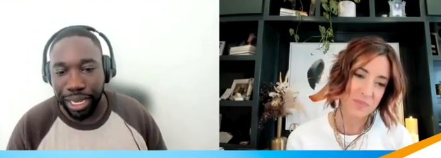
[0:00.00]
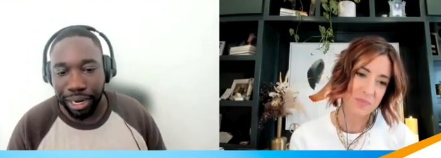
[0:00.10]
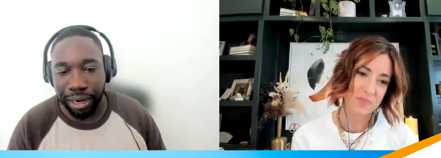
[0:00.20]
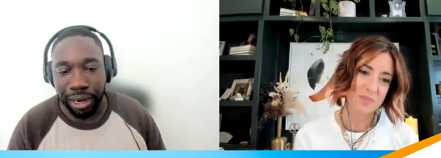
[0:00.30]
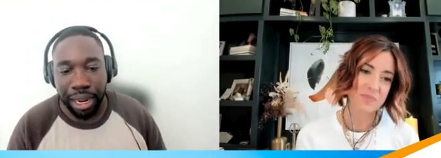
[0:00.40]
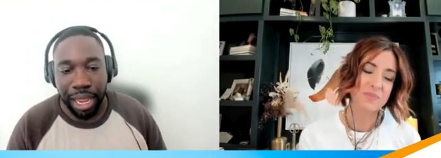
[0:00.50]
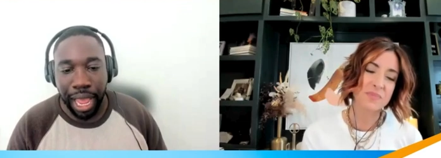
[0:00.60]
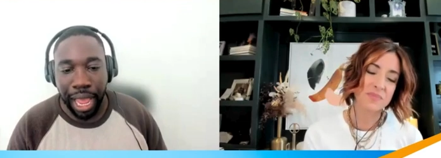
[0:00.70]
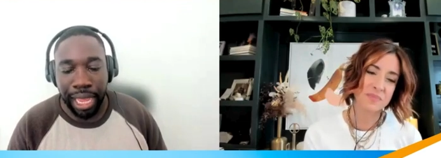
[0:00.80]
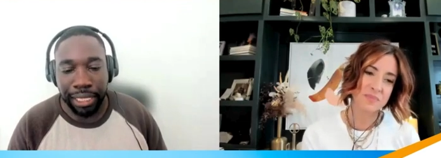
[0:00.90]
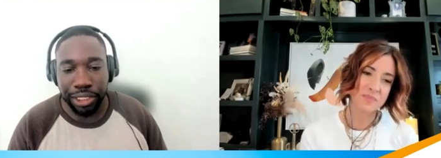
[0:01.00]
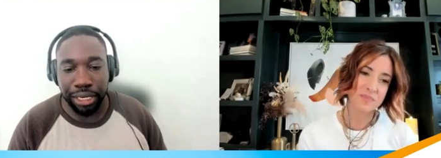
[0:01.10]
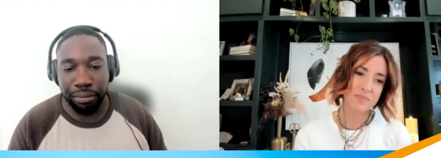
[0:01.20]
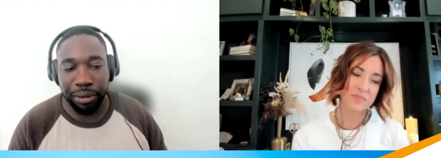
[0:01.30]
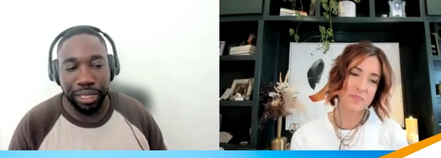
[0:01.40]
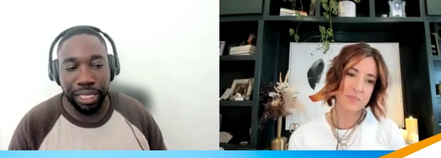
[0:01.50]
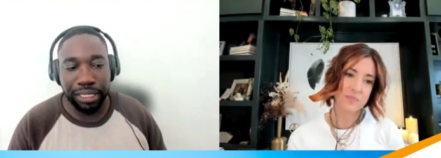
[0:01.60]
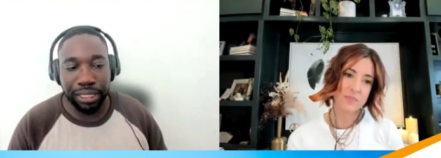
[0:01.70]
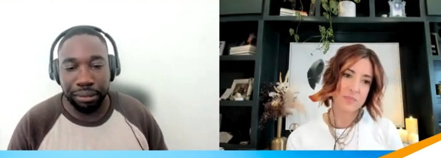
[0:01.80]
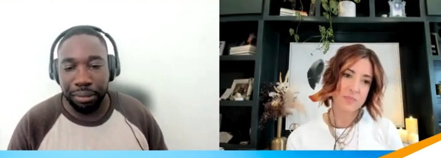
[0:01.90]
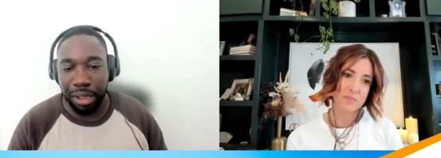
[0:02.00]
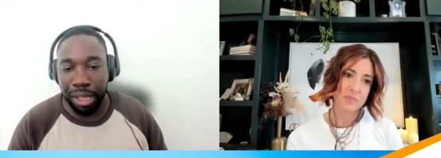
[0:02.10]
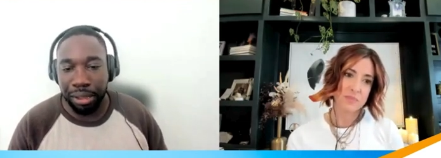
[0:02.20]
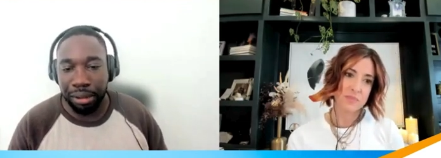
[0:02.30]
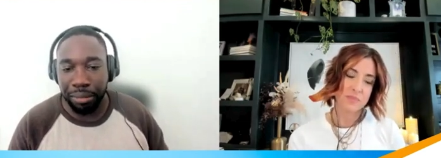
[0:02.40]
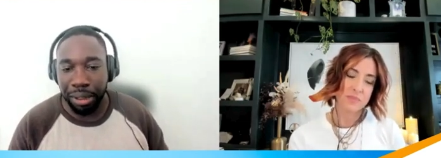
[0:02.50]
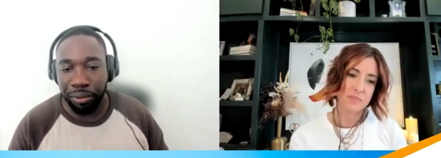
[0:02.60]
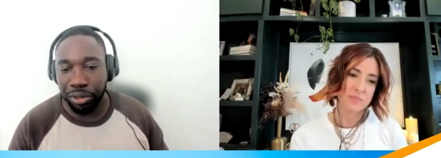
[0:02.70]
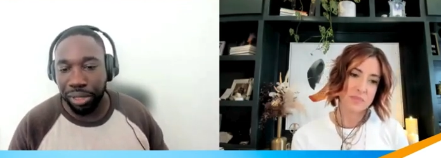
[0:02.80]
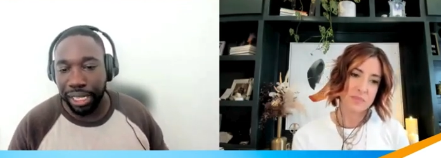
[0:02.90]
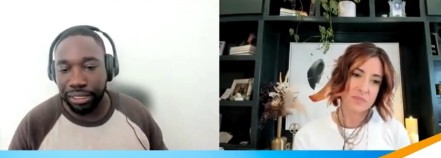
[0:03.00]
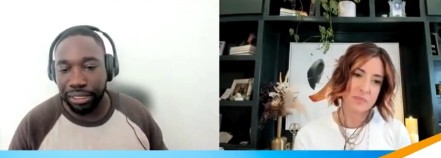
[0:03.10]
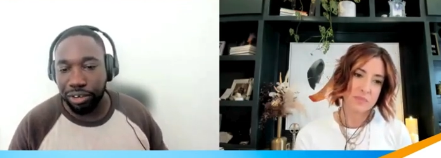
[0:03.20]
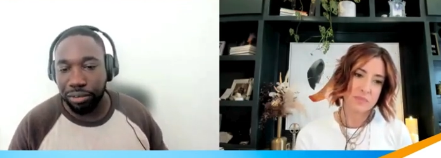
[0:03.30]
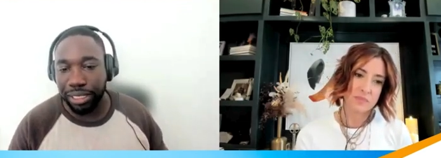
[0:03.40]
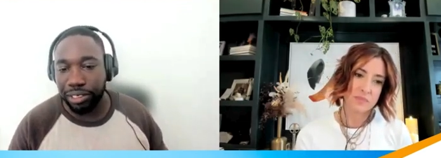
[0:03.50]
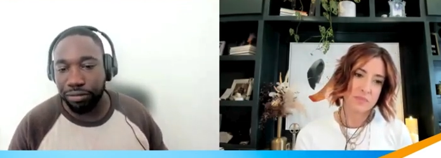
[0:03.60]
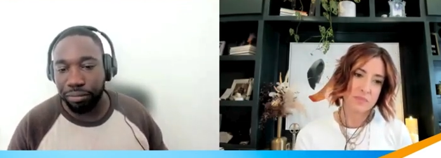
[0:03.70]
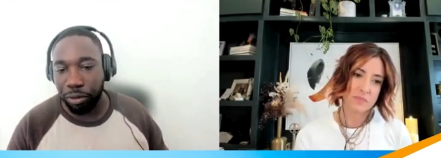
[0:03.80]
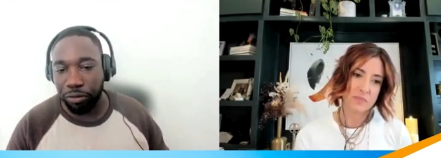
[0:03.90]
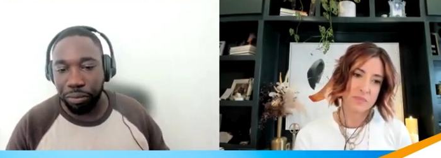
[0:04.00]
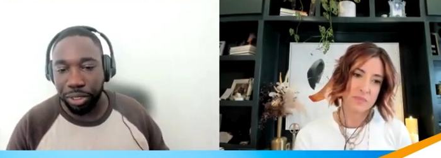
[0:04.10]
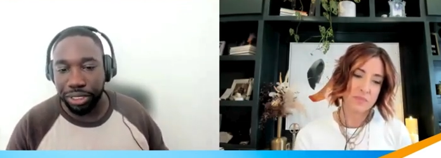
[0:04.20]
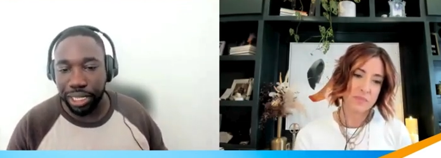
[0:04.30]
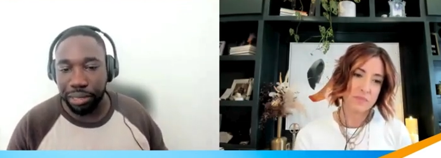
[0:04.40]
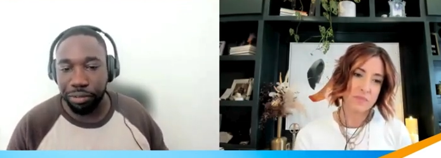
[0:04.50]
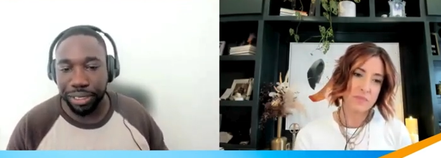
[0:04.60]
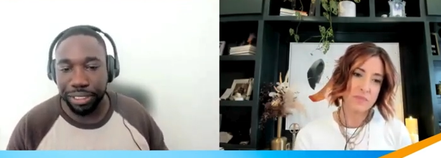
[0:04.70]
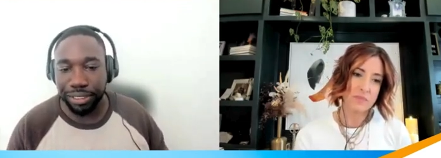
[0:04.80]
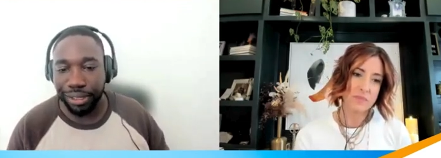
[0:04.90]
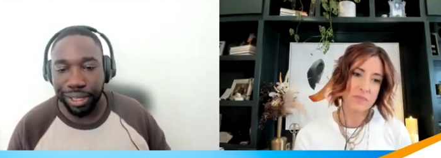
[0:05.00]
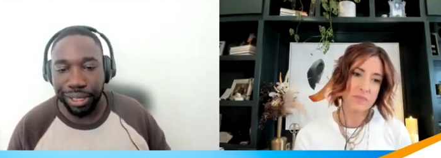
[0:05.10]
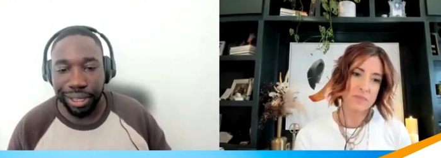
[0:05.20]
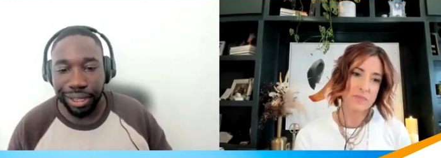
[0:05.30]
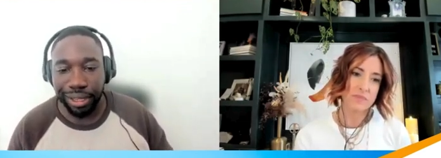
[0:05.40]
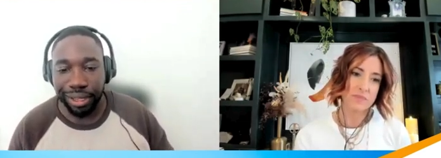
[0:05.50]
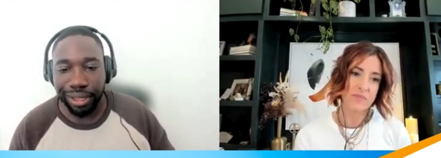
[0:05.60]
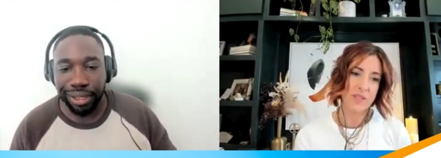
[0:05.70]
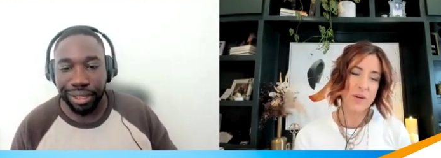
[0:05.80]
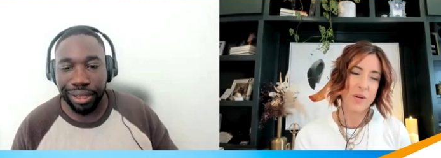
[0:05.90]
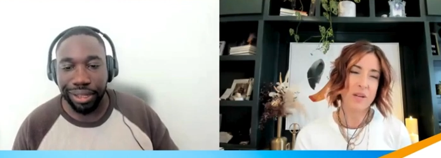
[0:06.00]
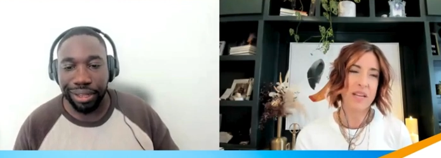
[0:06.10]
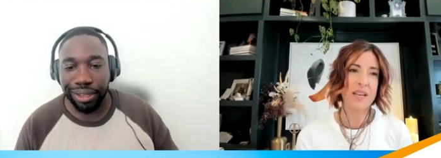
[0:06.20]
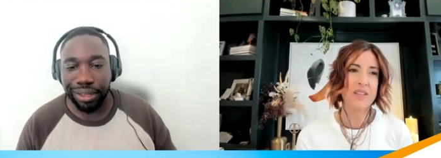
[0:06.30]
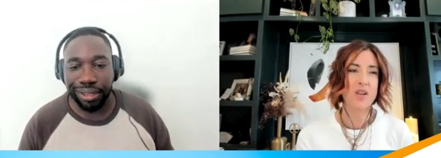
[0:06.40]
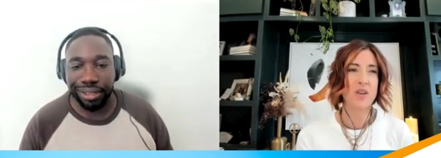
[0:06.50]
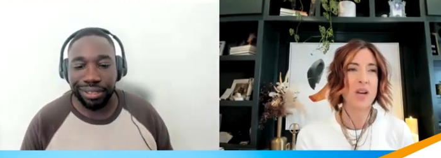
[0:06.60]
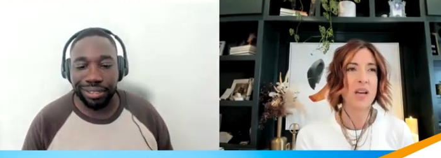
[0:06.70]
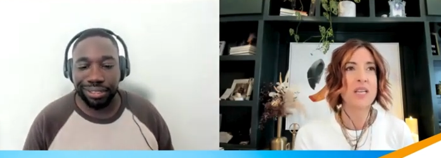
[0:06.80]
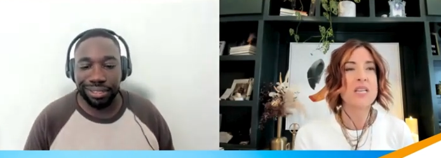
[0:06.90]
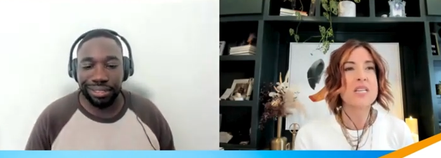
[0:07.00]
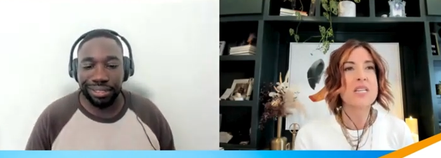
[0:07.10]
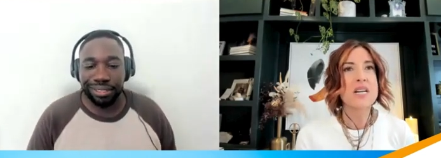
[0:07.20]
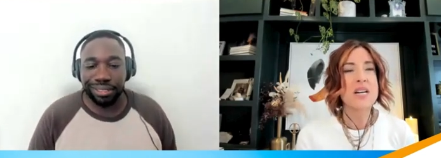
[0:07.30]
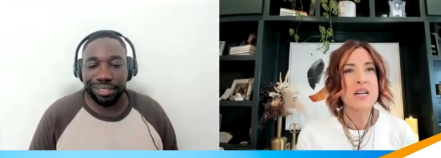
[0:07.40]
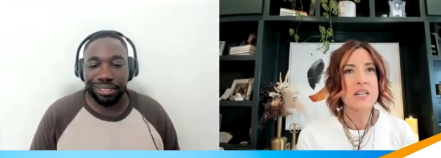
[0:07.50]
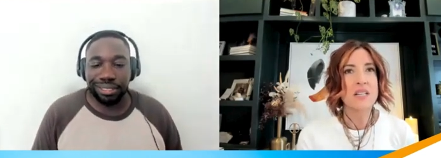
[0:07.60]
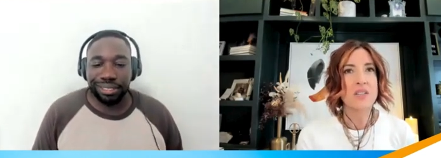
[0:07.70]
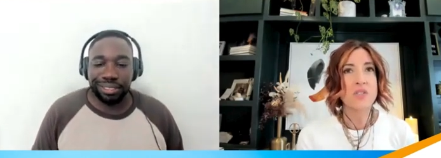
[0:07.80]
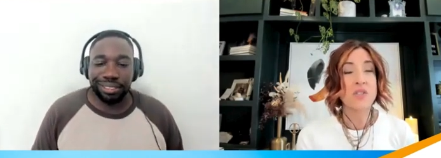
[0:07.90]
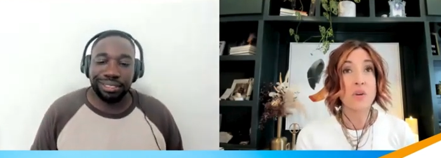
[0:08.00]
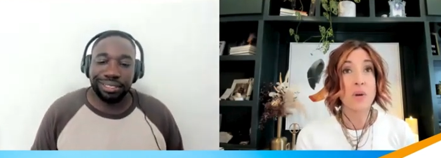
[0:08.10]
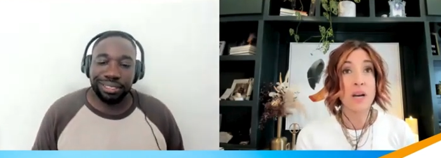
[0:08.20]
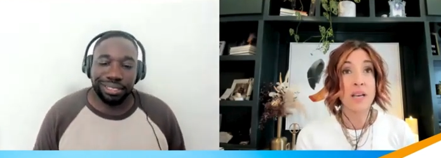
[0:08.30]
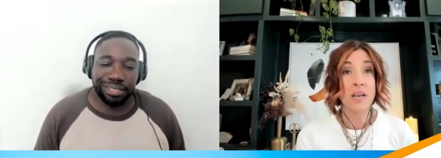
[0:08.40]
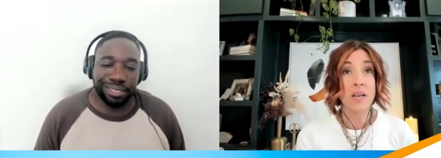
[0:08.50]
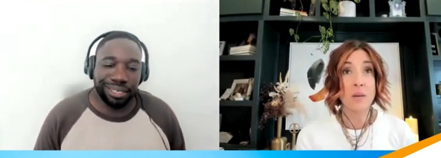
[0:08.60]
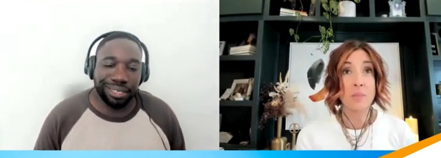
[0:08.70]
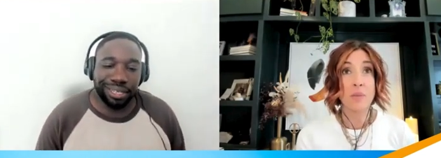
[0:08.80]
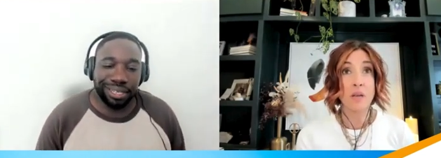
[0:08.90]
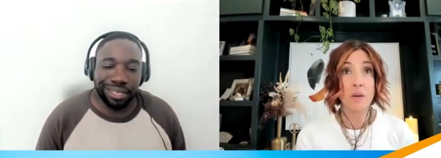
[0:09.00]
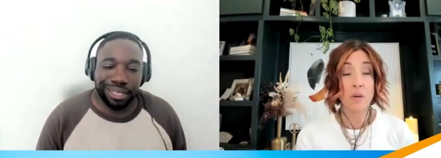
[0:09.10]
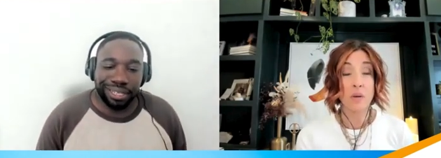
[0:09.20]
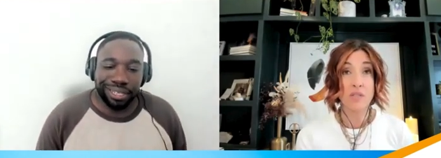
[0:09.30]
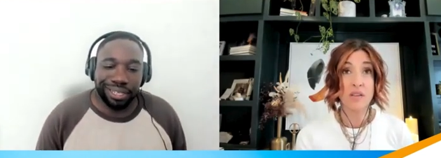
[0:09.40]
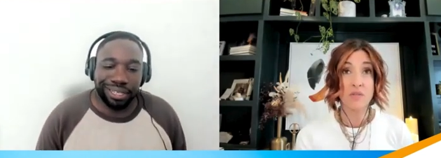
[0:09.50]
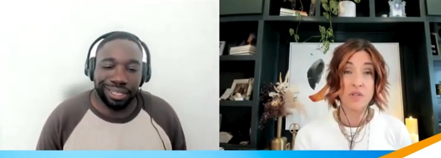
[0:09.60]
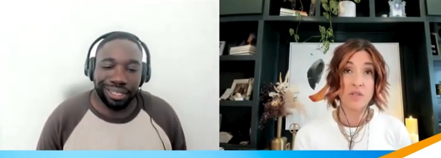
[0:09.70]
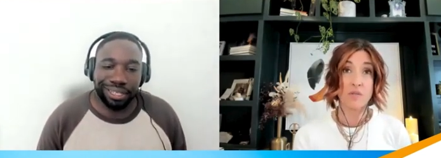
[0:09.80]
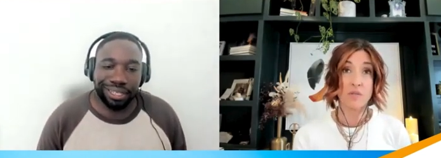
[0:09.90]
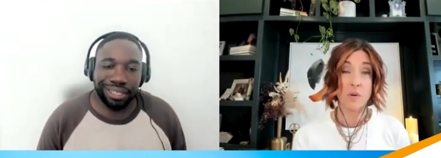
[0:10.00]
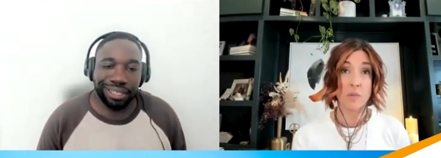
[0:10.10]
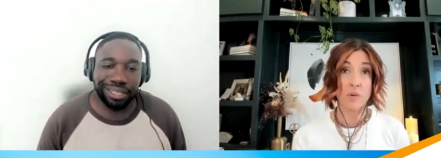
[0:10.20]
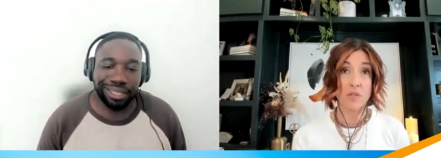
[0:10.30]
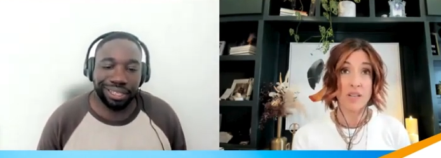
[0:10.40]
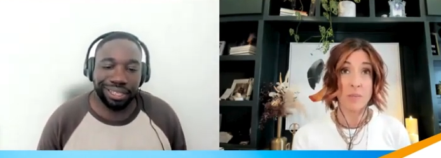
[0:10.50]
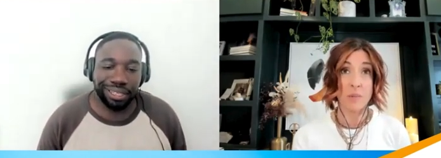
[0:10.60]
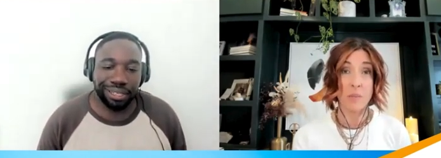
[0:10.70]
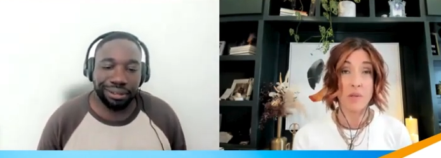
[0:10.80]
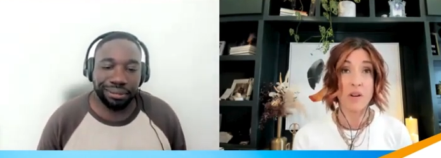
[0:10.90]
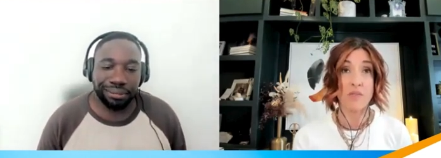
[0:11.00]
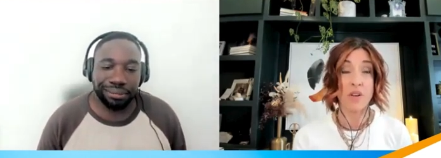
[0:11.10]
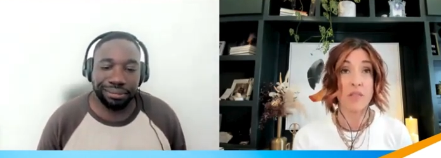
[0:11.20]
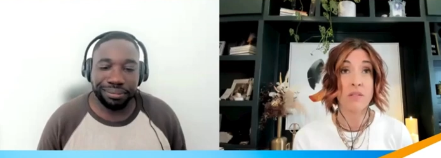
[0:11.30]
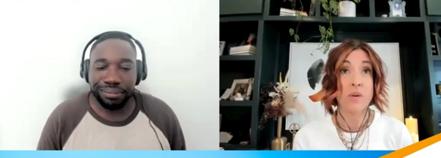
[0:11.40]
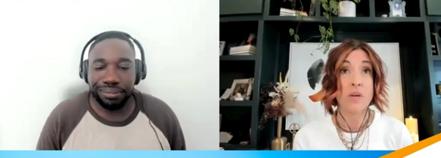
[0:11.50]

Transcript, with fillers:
Speaker 1: here? Uh, mm-hmm. Share a bit with us uh, about what you'd like us to know about you, both personally and professionally.
Speaker 2: Oh my gosh. Okay. Uh, so I am, I would say, first and foremost, I am a mother. I've got three